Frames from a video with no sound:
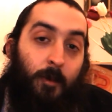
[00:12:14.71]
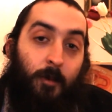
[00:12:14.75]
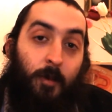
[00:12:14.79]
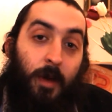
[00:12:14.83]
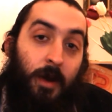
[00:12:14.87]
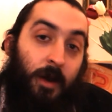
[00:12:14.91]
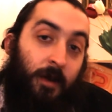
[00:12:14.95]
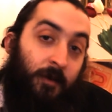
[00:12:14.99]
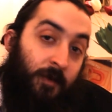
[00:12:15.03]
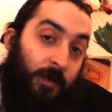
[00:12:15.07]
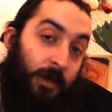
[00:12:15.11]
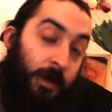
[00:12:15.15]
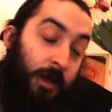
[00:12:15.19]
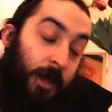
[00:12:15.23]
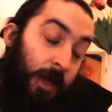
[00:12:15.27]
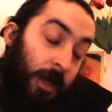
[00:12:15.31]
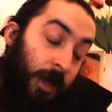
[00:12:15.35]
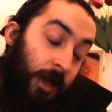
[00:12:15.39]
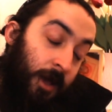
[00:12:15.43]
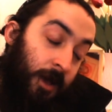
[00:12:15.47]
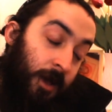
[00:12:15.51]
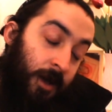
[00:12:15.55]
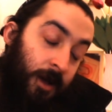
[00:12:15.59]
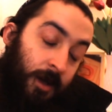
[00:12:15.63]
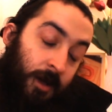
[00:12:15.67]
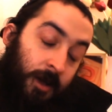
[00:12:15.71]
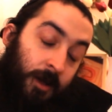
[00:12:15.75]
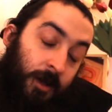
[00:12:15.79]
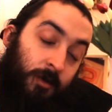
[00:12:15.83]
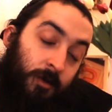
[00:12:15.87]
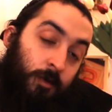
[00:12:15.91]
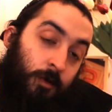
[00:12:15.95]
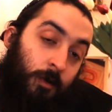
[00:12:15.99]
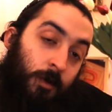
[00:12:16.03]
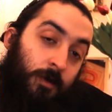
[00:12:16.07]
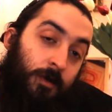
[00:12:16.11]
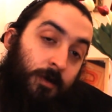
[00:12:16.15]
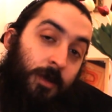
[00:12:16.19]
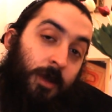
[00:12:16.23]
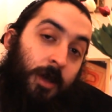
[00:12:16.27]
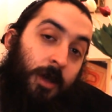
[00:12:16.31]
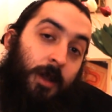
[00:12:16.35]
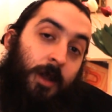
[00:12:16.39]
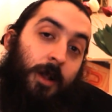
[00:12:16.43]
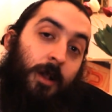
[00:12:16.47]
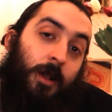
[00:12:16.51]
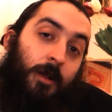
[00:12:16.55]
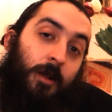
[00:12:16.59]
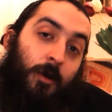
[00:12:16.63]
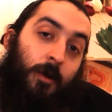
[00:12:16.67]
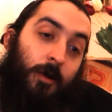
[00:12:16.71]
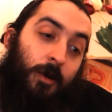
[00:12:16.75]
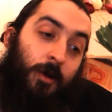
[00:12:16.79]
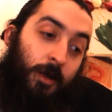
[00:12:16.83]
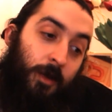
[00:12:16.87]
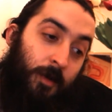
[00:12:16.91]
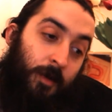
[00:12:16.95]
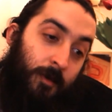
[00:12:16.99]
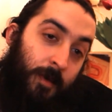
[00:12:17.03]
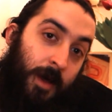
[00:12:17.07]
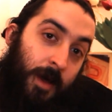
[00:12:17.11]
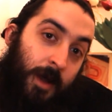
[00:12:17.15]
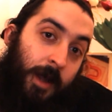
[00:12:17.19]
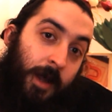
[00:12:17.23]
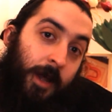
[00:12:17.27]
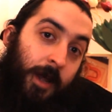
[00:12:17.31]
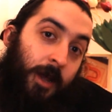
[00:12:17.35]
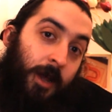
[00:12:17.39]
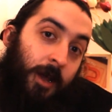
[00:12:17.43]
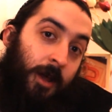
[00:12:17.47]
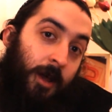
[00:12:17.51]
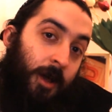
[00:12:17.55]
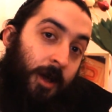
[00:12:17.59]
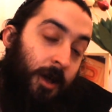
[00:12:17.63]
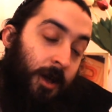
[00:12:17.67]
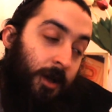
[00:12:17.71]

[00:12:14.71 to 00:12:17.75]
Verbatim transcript: But if he is wounded, he'll go to the medic.